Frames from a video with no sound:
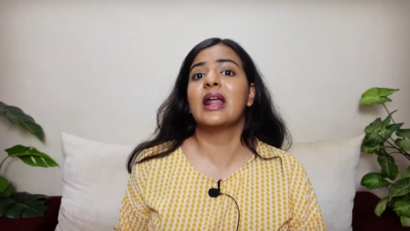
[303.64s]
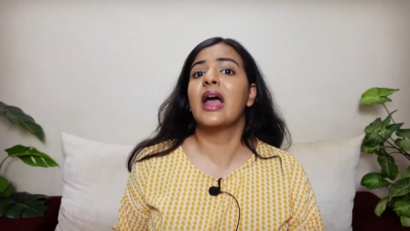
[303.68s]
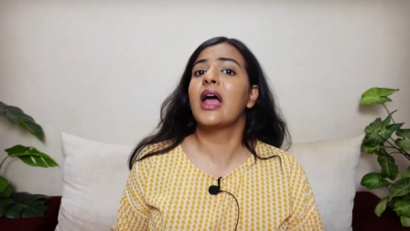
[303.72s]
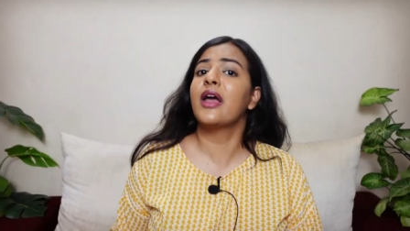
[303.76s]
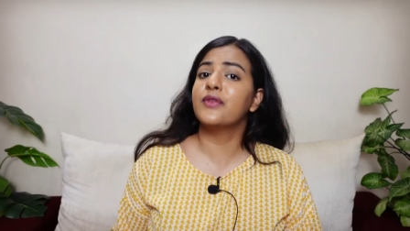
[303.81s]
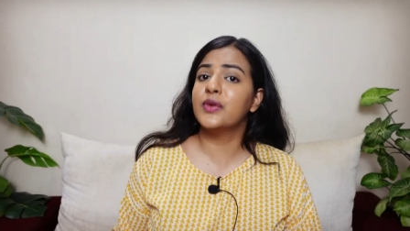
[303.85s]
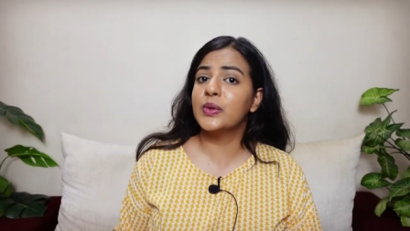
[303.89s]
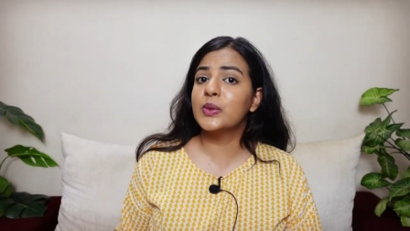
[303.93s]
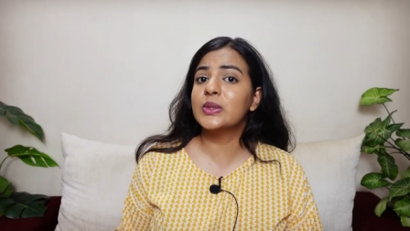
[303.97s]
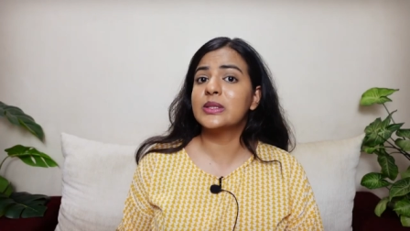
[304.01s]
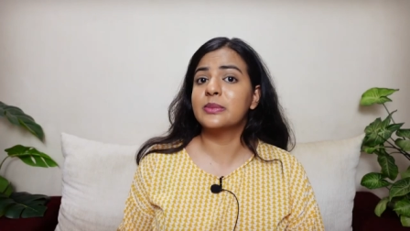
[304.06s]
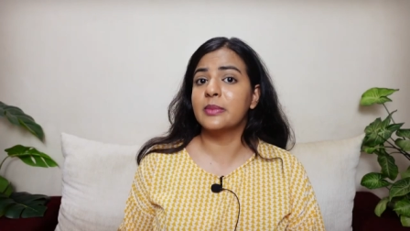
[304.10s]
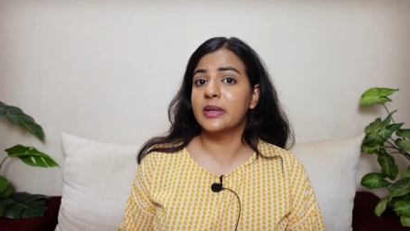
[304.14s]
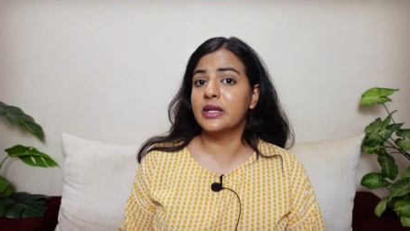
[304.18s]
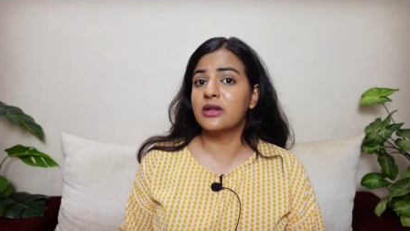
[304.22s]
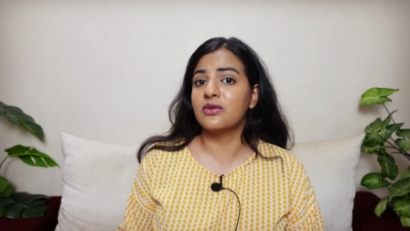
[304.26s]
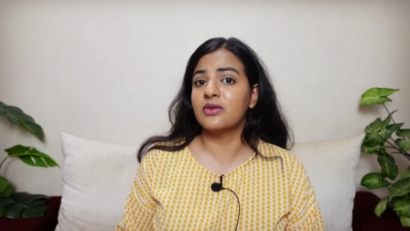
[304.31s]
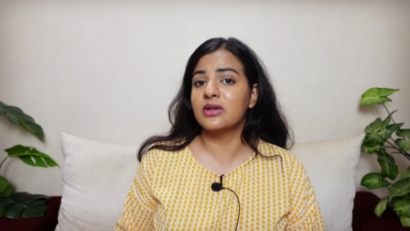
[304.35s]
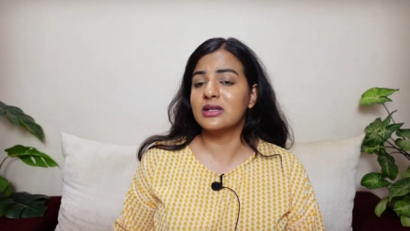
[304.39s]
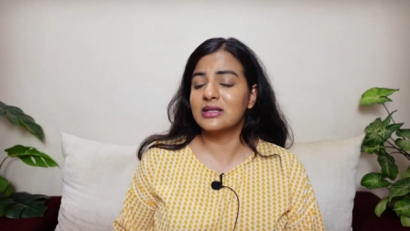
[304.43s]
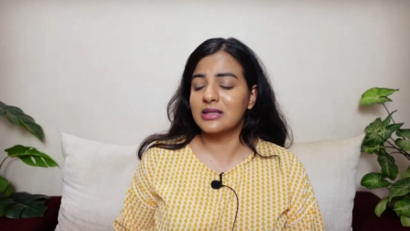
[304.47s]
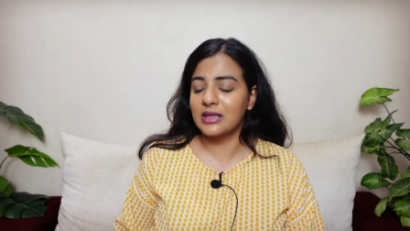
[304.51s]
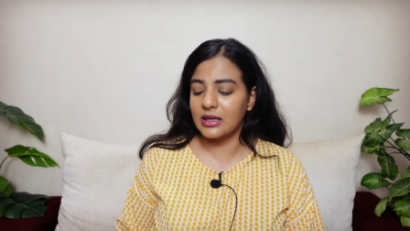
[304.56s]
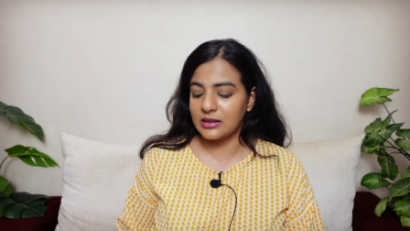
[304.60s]
I have used
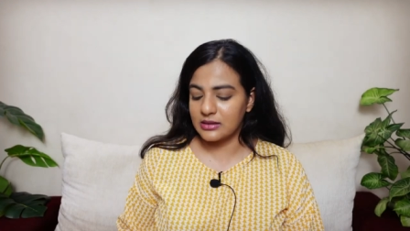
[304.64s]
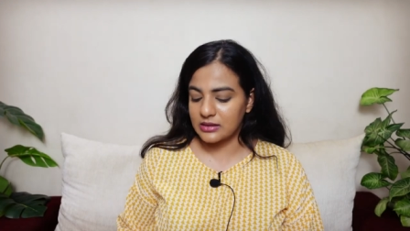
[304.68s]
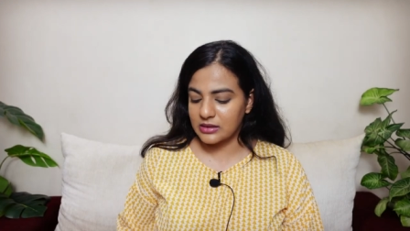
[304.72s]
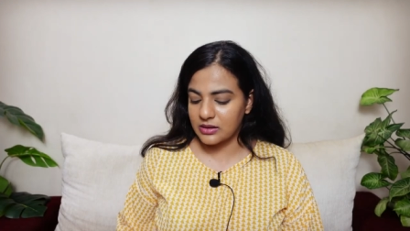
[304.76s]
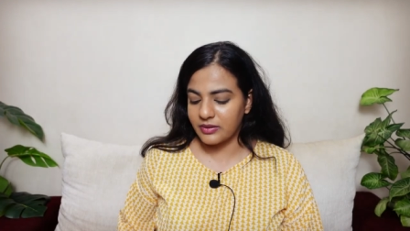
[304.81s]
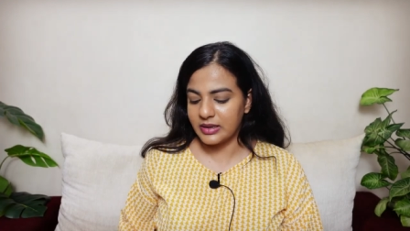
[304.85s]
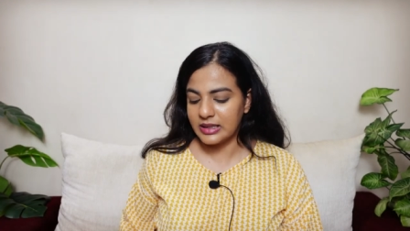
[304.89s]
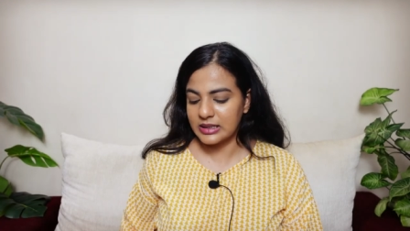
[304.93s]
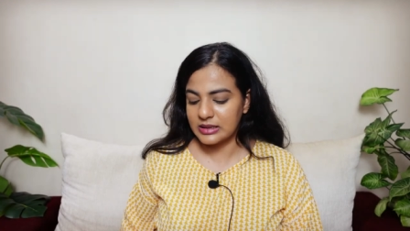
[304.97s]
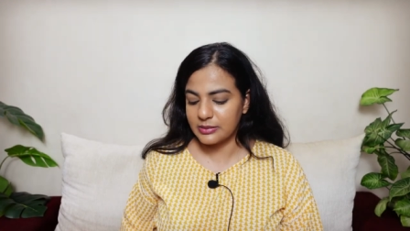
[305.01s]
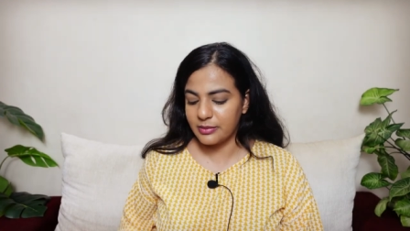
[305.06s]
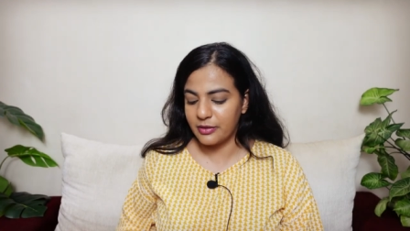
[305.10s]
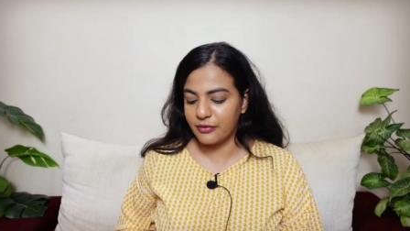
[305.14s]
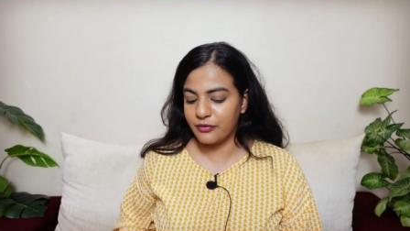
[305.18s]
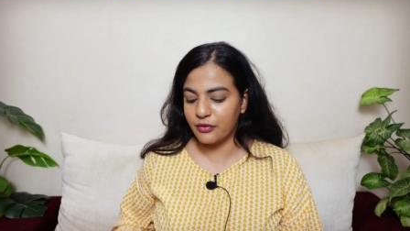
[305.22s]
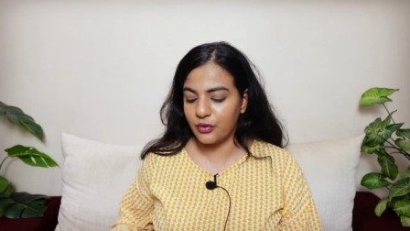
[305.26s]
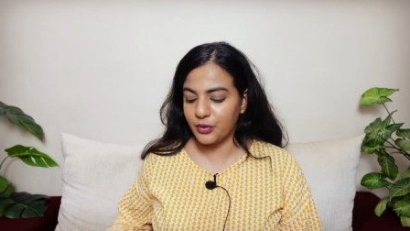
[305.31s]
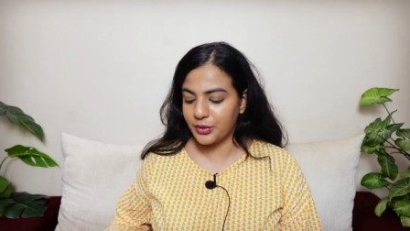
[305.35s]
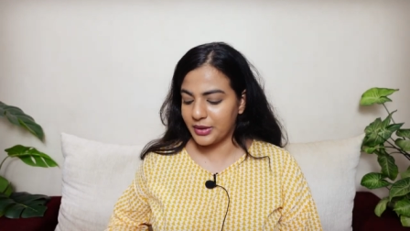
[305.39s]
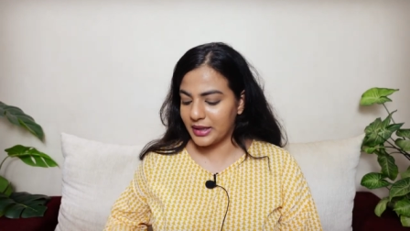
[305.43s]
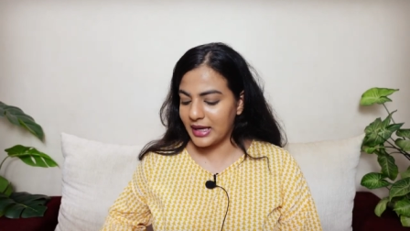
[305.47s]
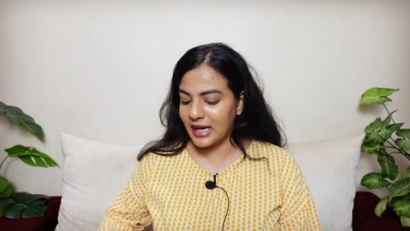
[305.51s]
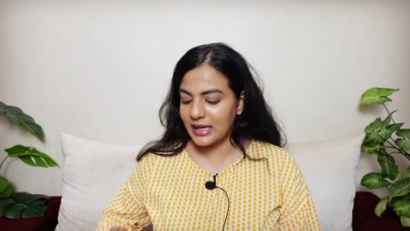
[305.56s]
mineral sunscreens before.